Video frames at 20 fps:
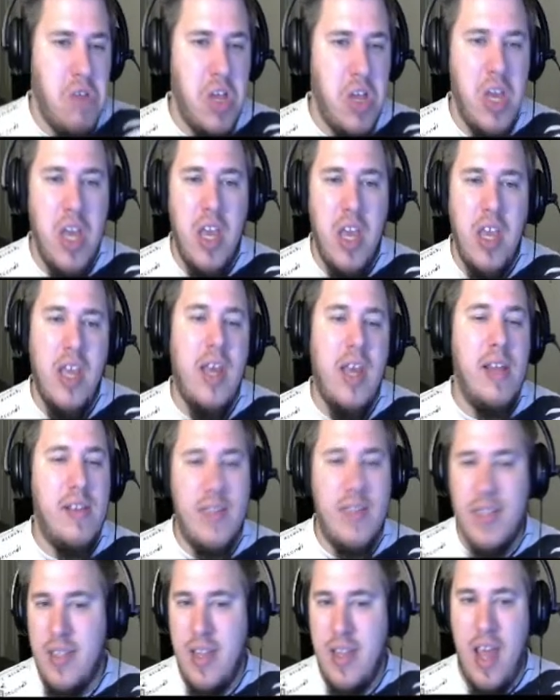yeah,
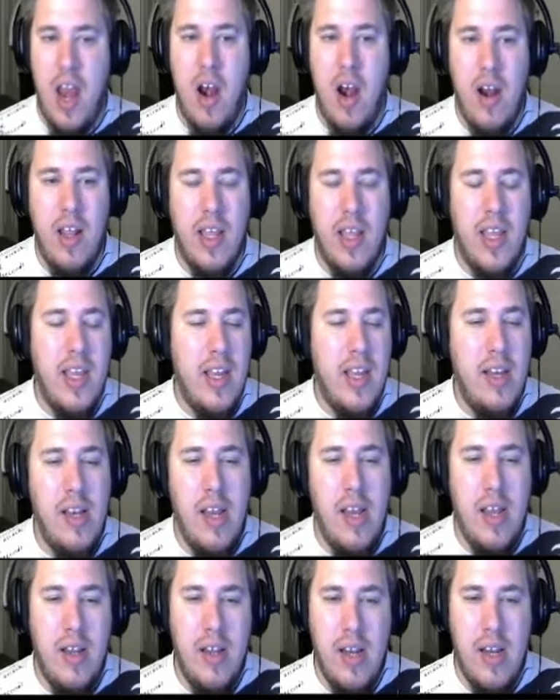it's there. Like,
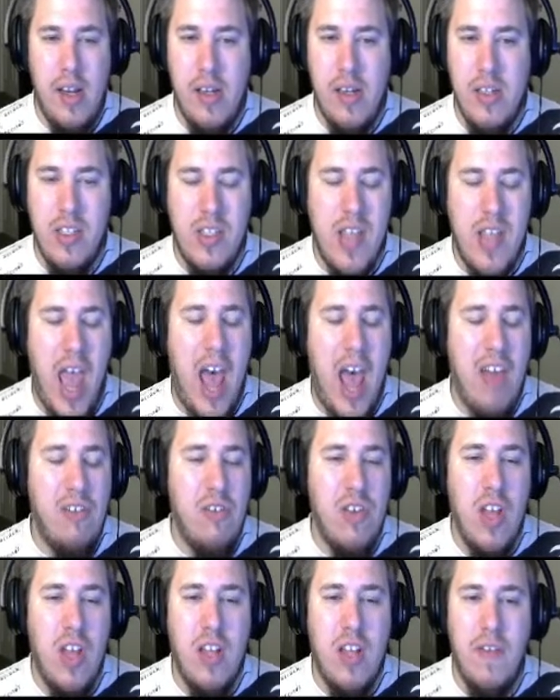it's hazards
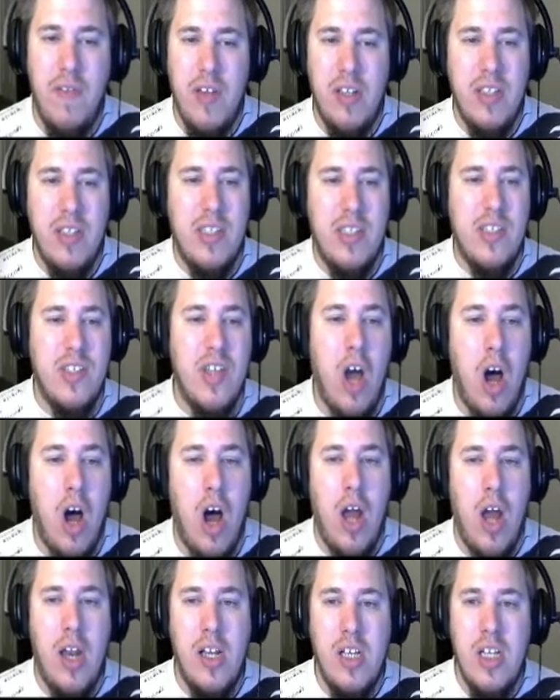on the field, it's
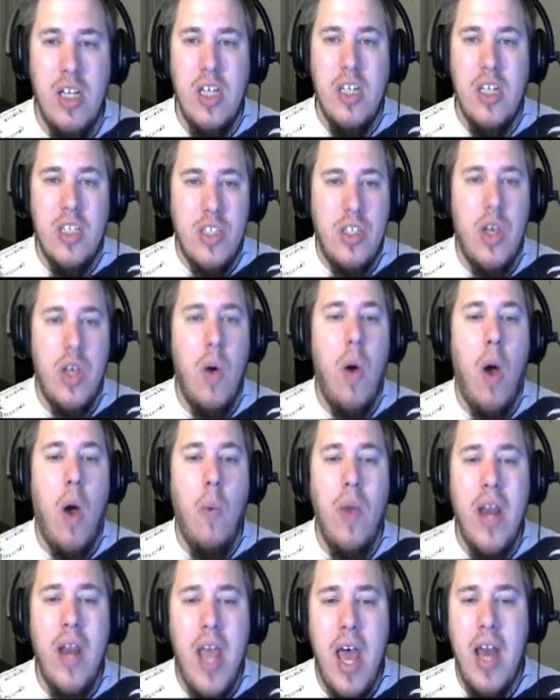gone. So I
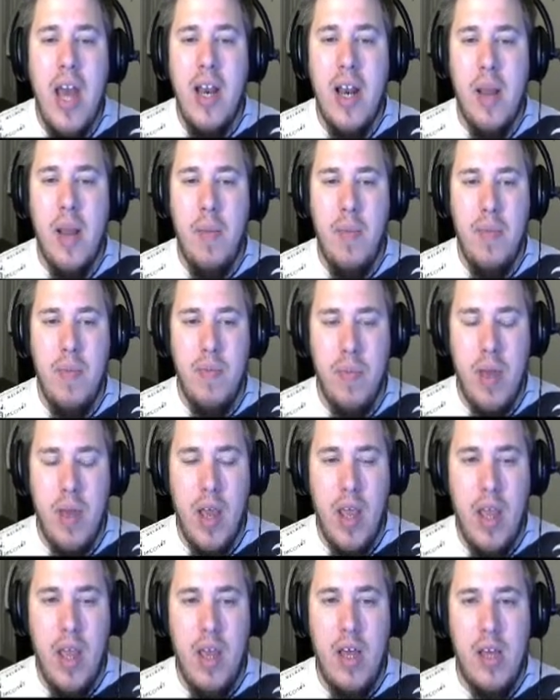went ahead and
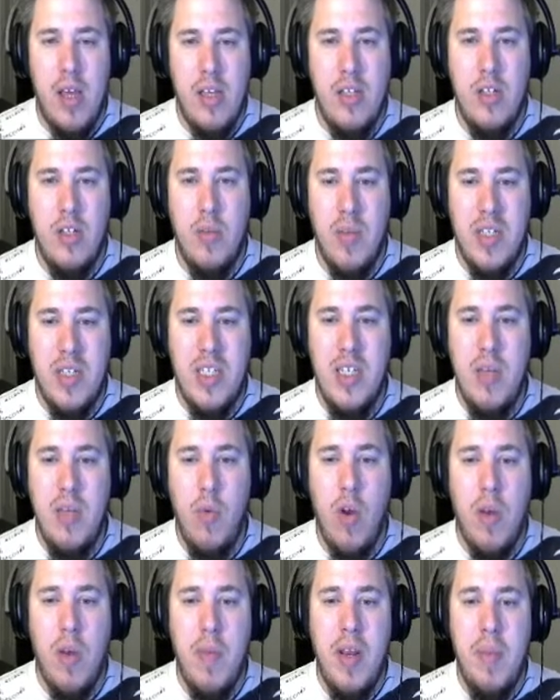my team
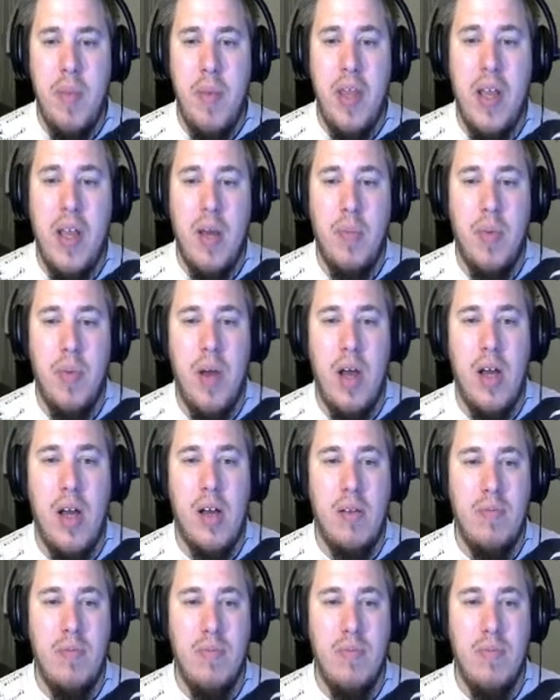wanted me to pick up a